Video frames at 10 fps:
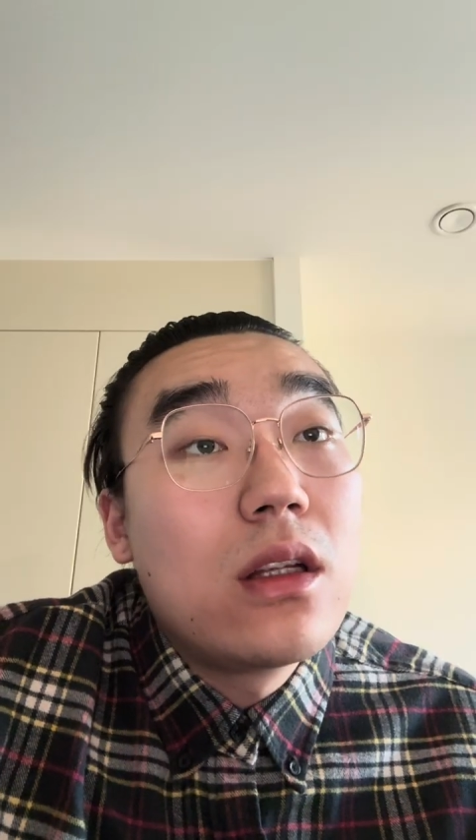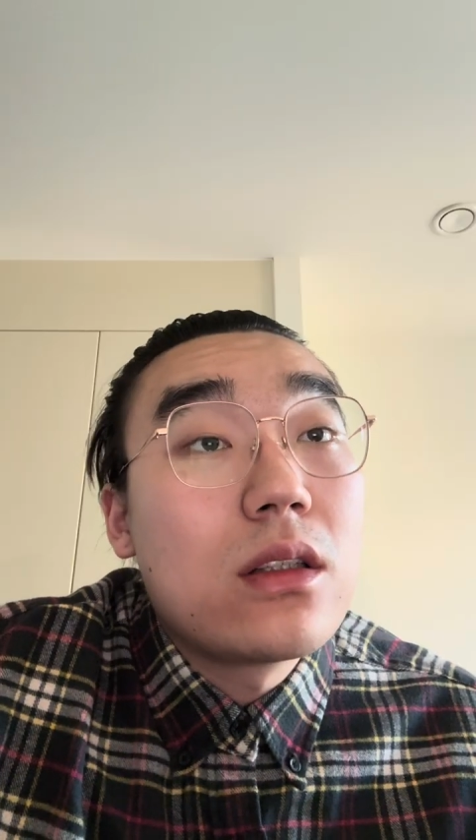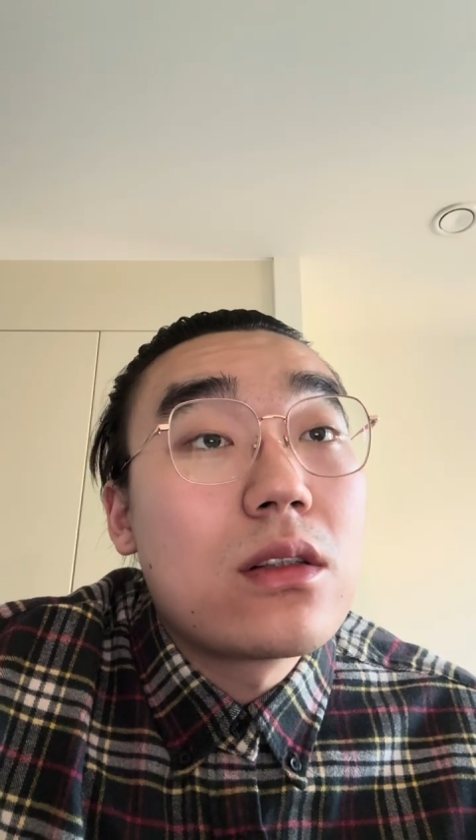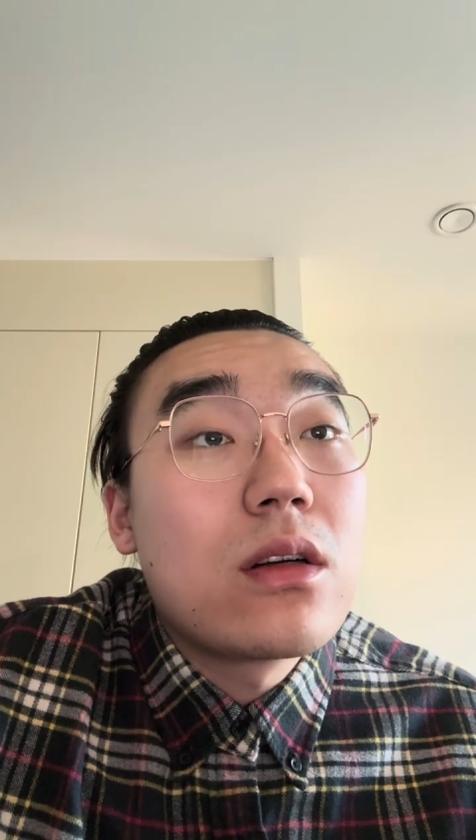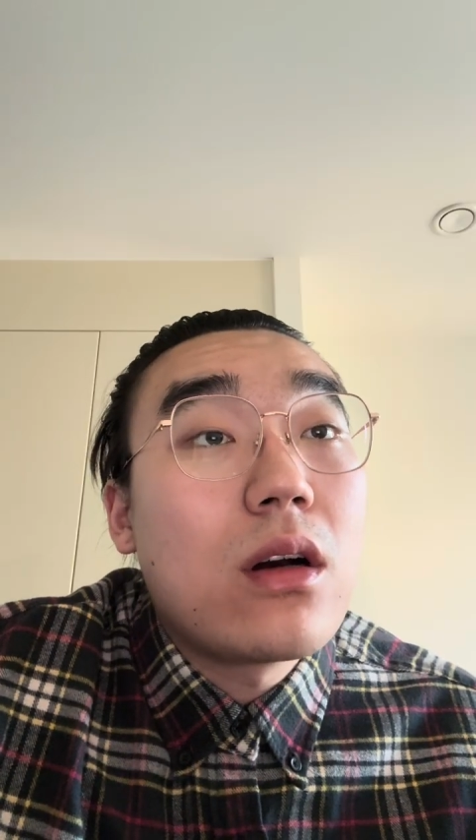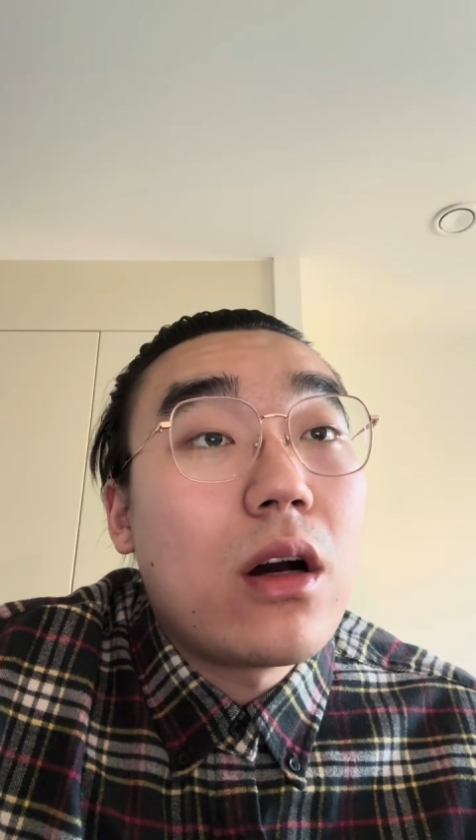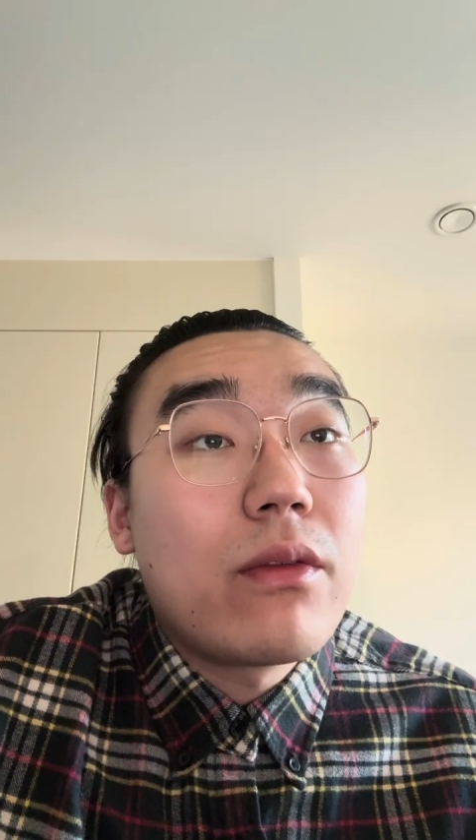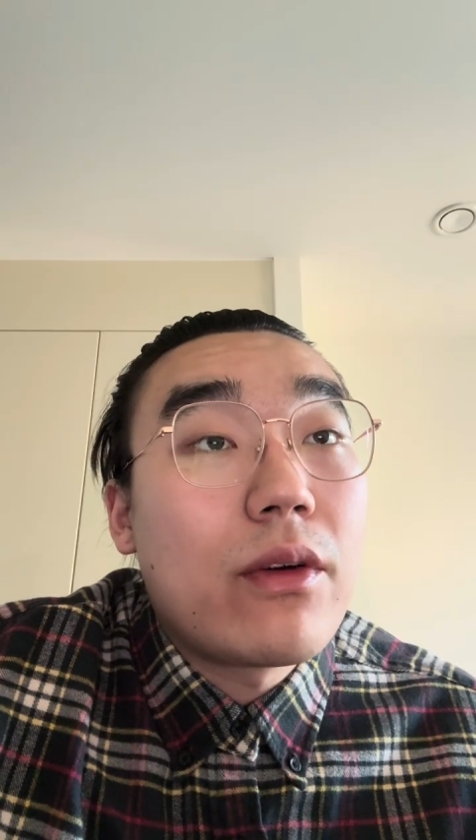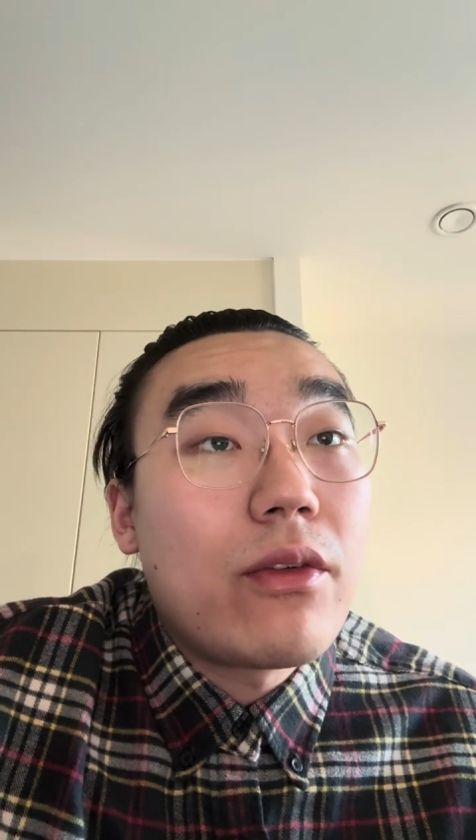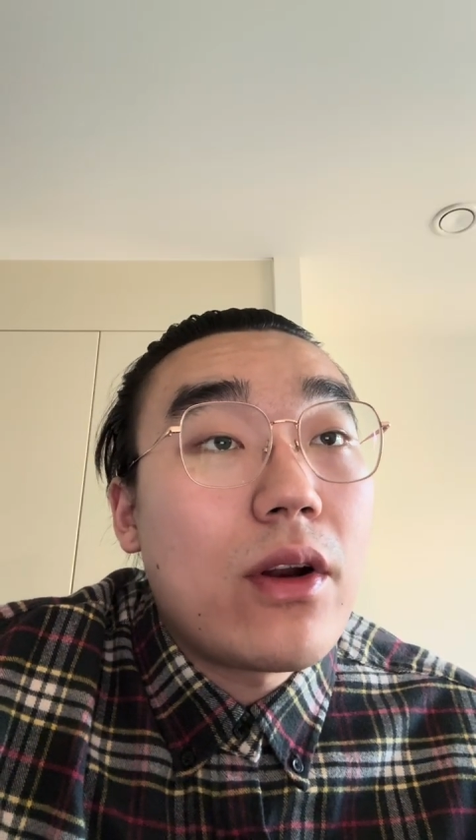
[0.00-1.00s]
the role of
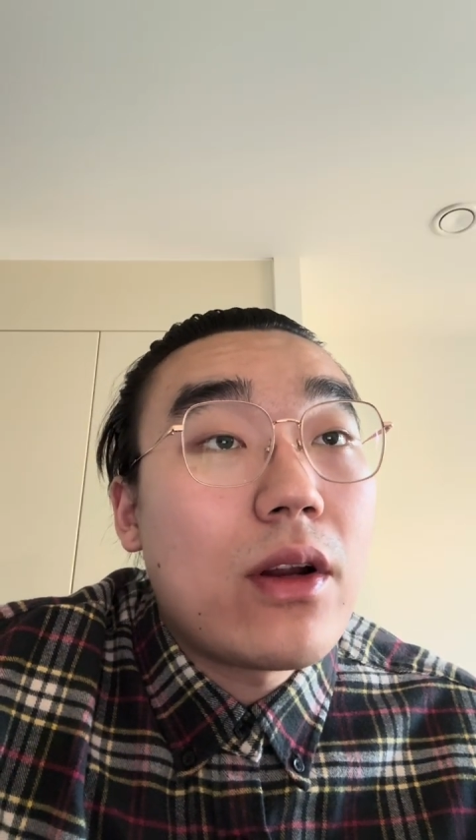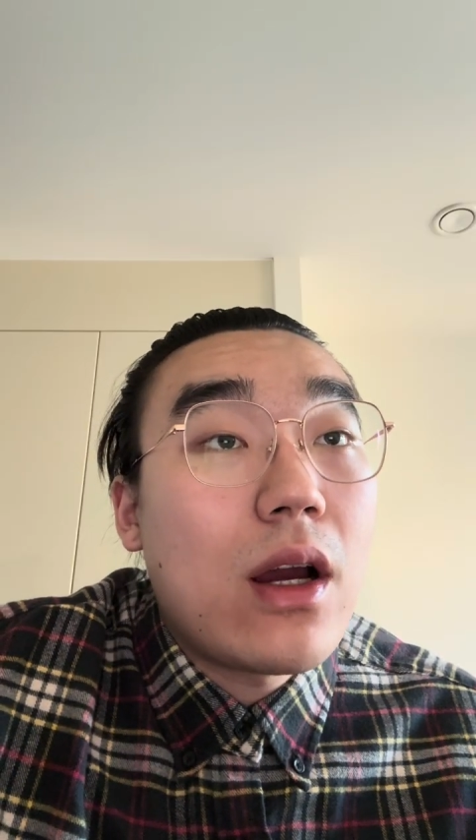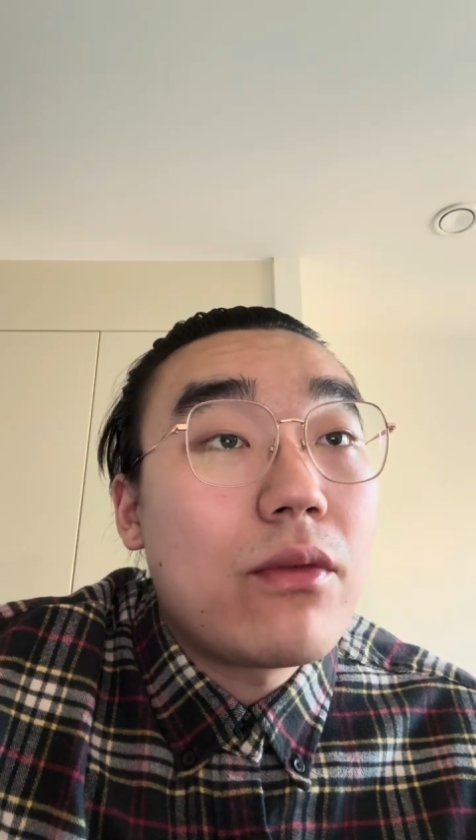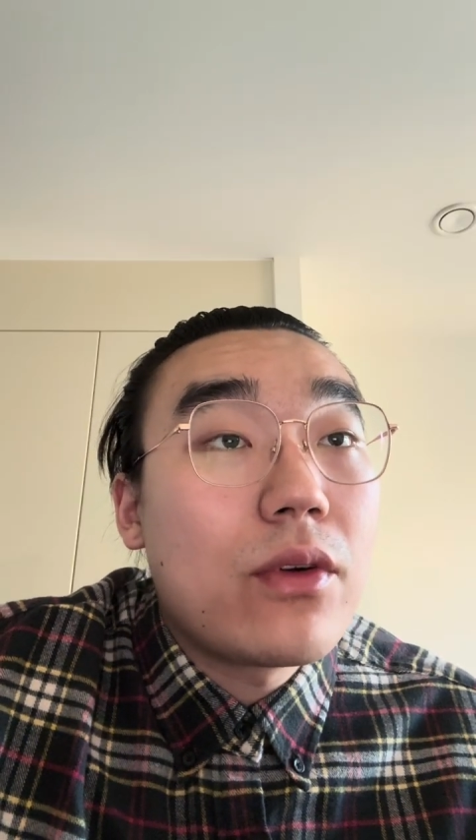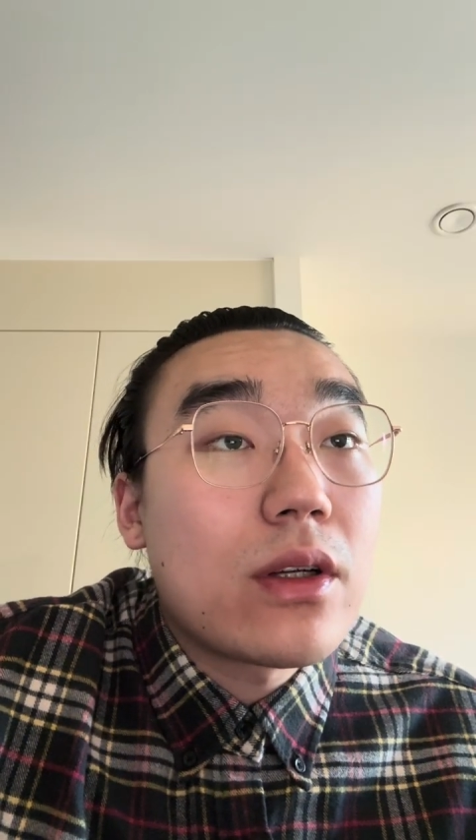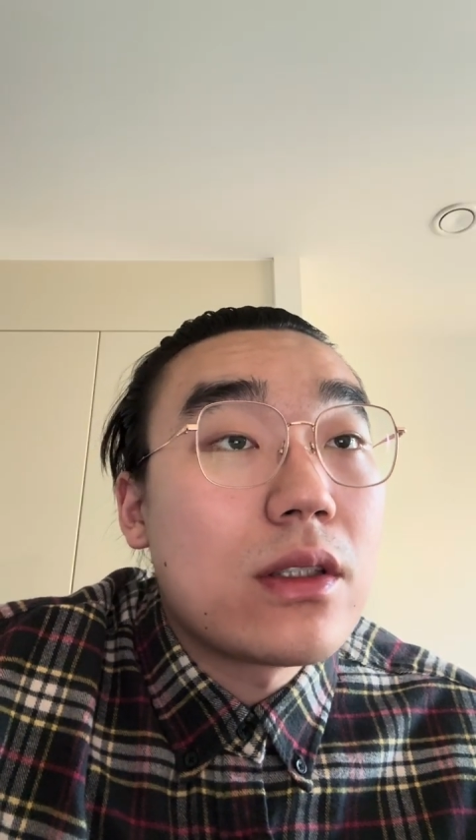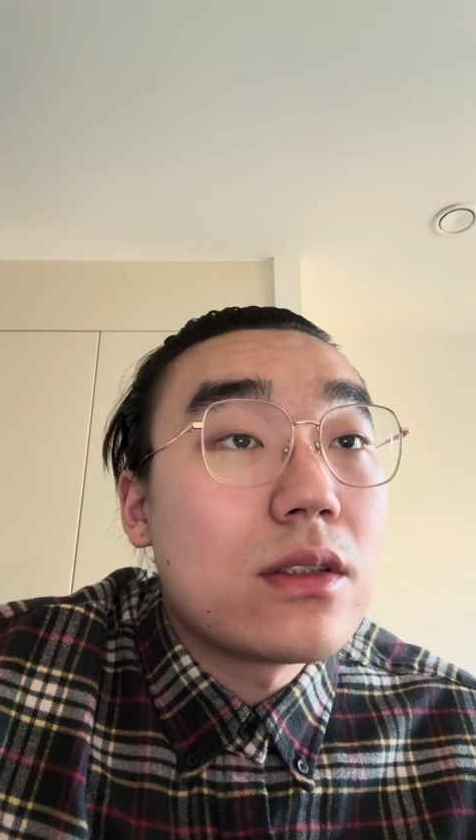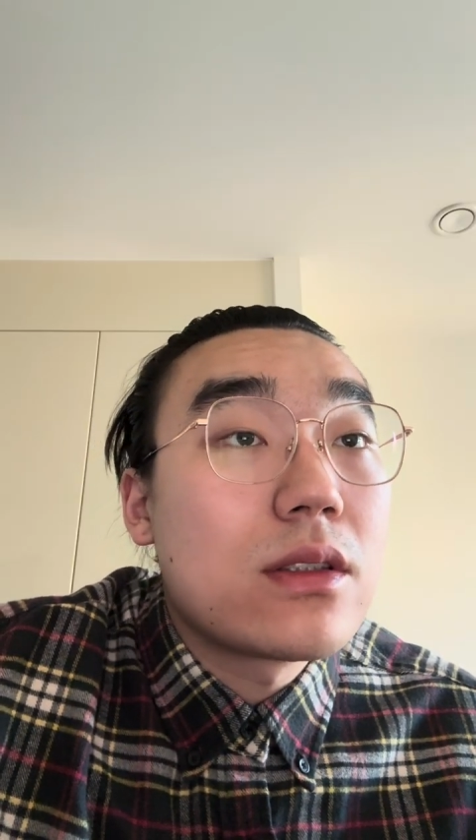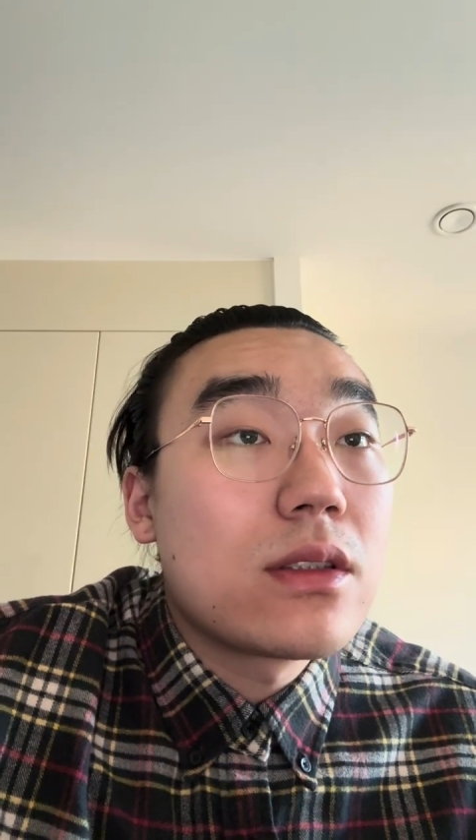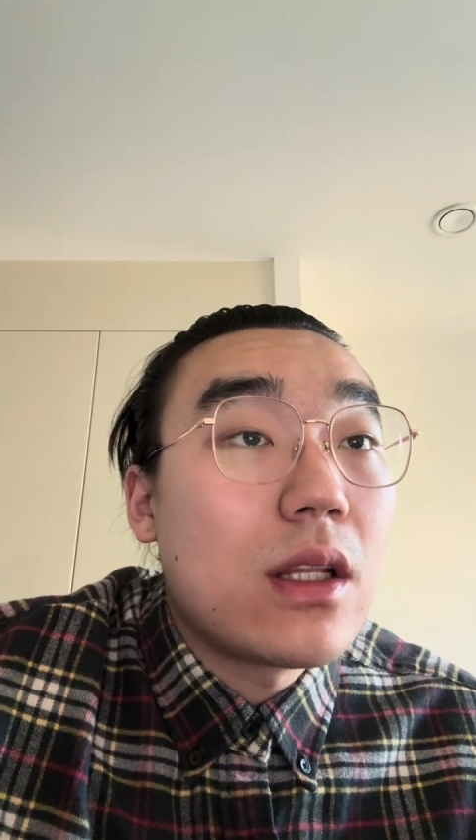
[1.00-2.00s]
African
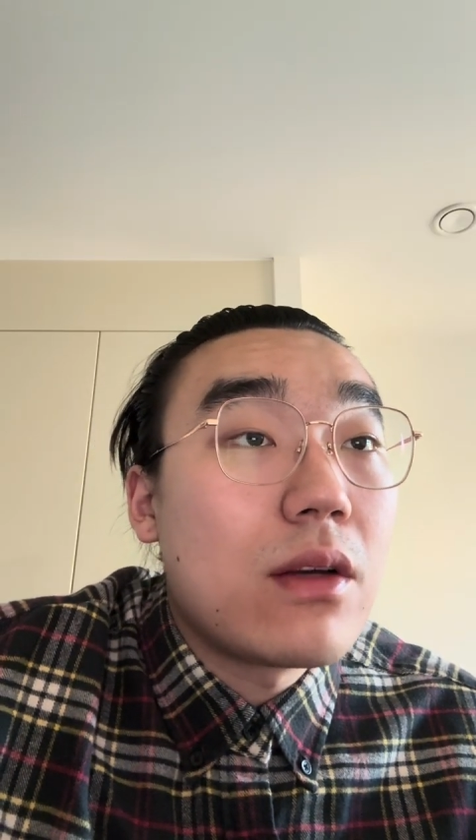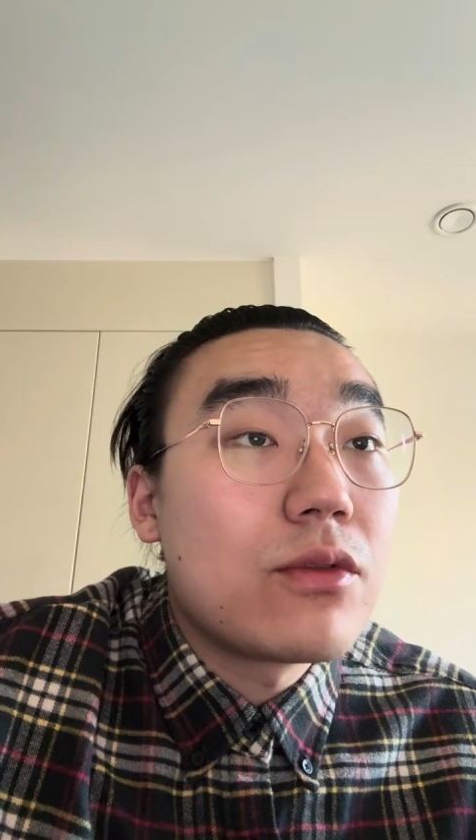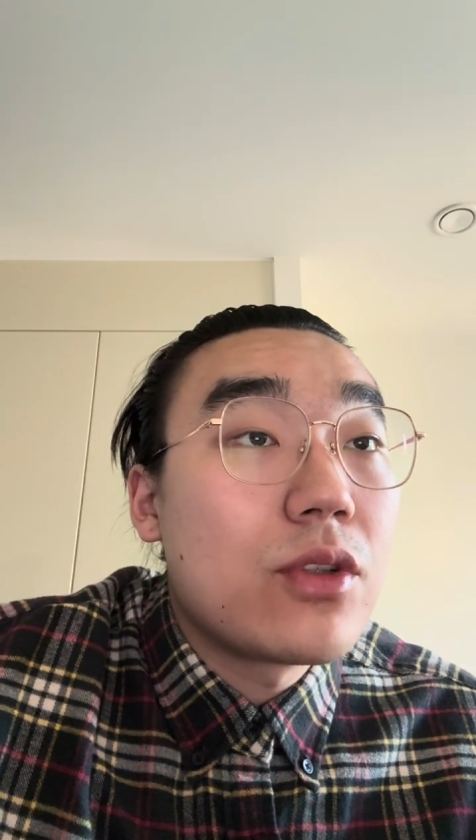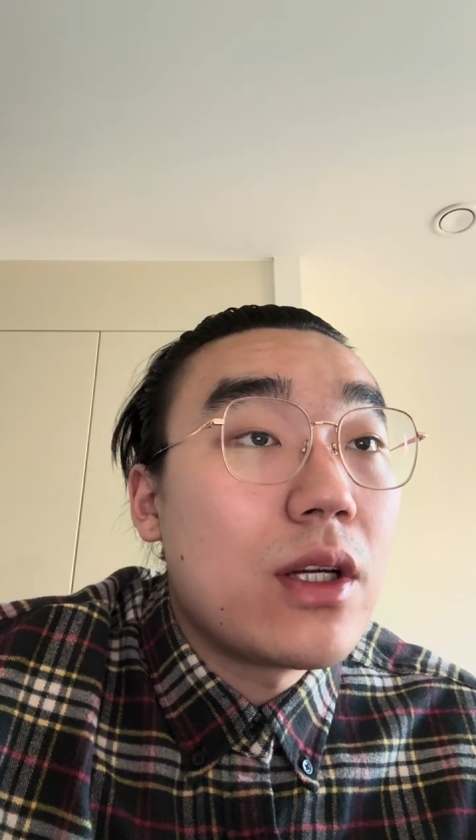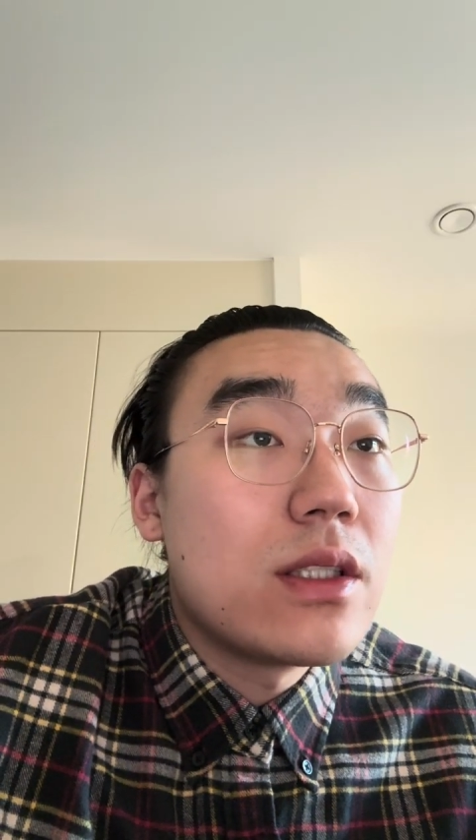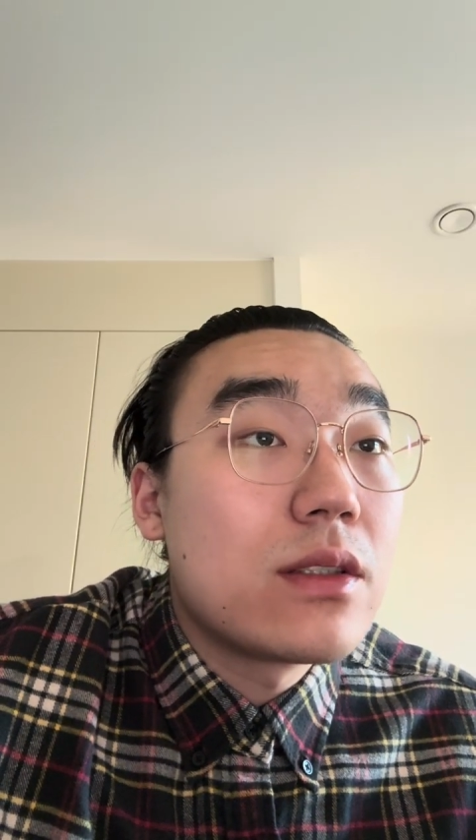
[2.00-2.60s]
slave trades,